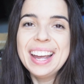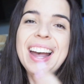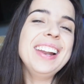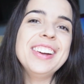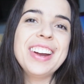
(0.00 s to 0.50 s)

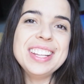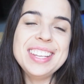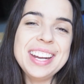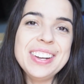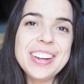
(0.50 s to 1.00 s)
Hello
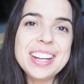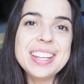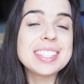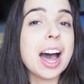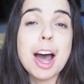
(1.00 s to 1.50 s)
Grade 10
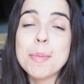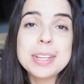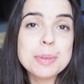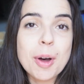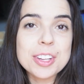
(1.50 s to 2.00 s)
learners,
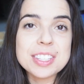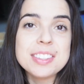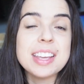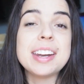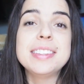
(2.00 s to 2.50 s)
I'm Miss
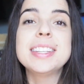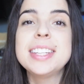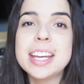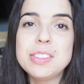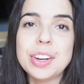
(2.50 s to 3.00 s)
Martins, and in
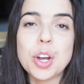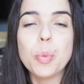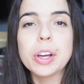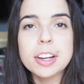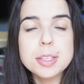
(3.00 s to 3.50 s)
today's
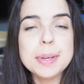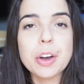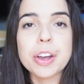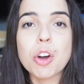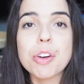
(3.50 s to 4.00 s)
video we're going to
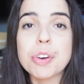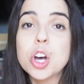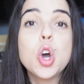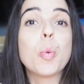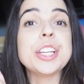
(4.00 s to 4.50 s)
be going
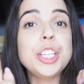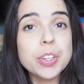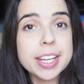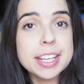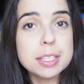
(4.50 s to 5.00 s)
over
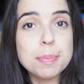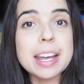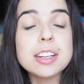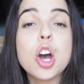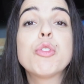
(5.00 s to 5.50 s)
what you can
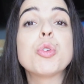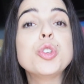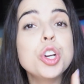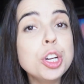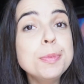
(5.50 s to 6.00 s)
expect
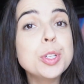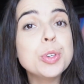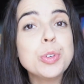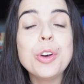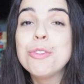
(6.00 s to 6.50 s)
for Term
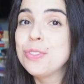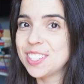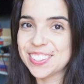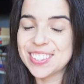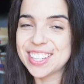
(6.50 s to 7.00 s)
2
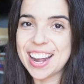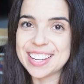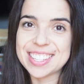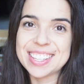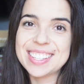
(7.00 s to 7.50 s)
Physical
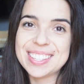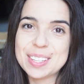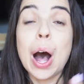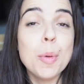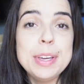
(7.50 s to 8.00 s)

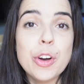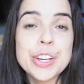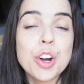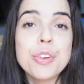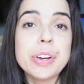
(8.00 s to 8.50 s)
Sciences. I'll be
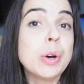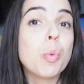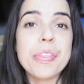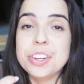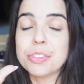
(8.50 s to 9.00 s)
going
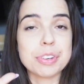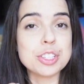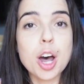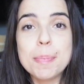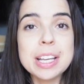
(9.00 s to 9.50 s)
over what the
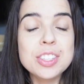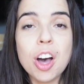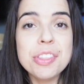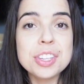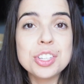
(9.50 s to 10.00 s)
different
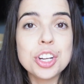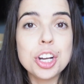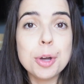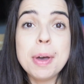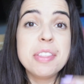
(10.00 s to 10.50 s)
topics are this
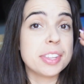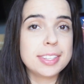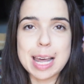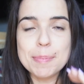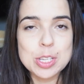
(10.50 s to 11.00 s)
term,
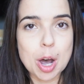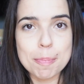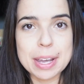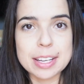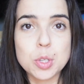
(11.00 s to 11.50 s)
the
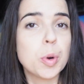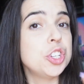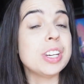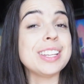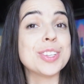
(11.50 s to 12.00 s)
subtopics,
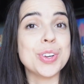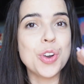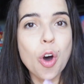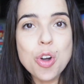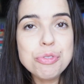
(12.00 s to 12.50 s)
what you need to
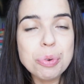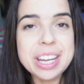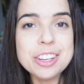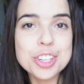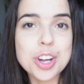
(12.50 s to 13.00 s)
know
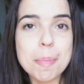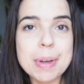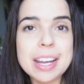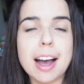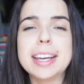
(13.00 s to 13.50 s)
for each
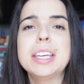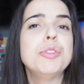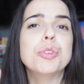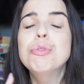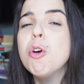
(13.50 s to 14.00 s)
topic, I
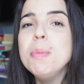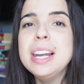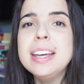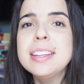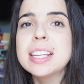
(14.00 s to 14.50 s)
give you
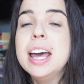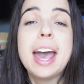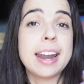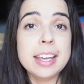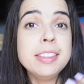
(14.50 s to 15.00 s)
formulas,
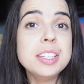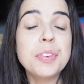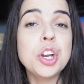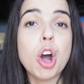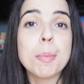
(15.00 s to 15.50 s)
and in
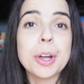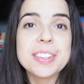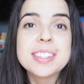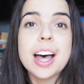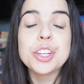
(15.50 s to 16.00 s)
this video I'm
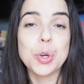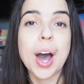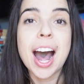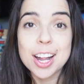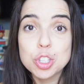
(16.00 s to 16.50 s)
going to tell
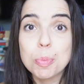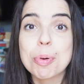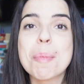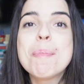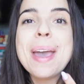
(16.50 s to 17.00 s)
you how to
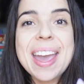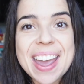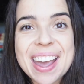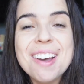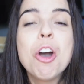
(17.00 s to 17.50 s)

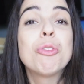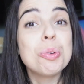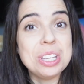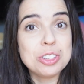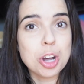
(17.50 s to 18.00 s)
prepare
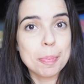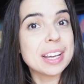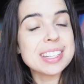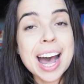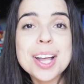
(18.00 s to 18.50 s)
for these
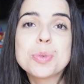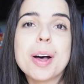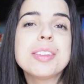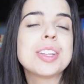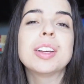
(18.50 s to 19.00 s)
topics
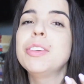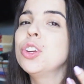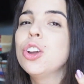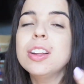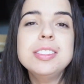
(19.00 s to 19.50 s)
as well. So I'll
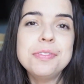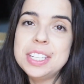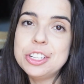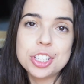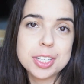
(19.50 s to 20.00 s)
give you lots
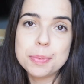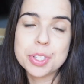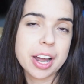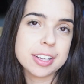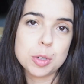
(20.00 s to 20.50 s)
of teacher
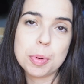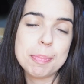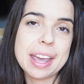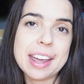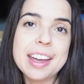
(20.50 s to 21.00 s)
tips on how to
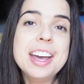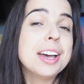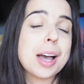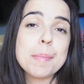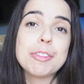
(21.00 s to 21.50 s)
prepare,
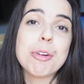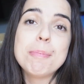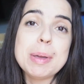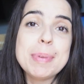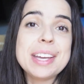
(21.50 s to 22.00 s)
coming
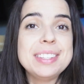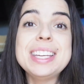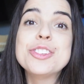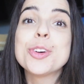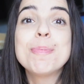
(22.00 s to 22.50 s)
from me being a
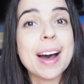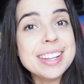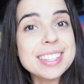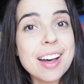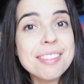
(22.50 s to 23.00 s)
teacher
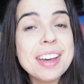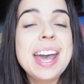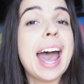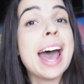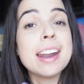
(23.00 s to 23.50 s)

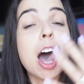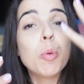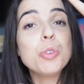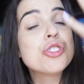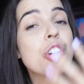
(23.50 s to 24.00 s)
myself, and
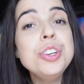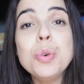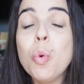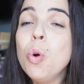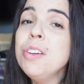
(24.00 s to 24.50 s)
I will show
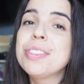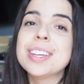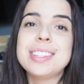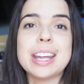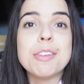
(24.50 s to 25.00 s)
you all
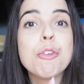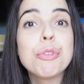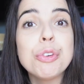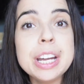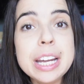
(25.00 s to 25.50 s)
of this in
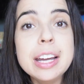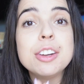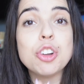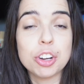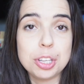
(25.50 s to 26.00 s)

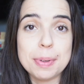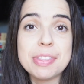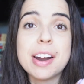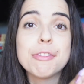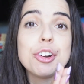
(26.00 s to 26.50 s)
free
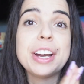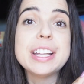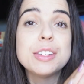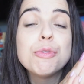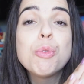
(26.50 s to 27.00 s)
document that I've
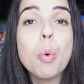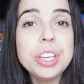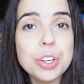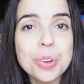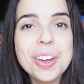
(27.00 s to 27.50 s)
created
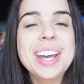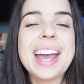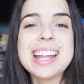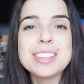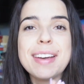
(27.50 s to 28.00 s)
for you.
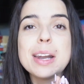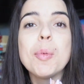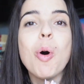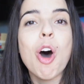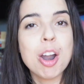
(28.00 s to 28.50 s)
It's
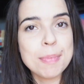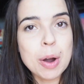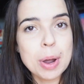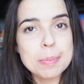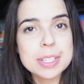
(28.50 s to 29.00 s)
available on
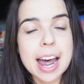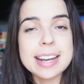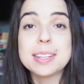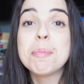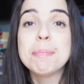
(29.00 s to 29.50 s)
my
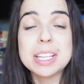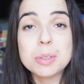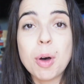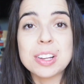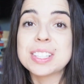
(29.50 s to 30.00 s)
website,
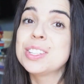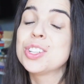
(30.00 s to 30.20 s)
Miss Martins.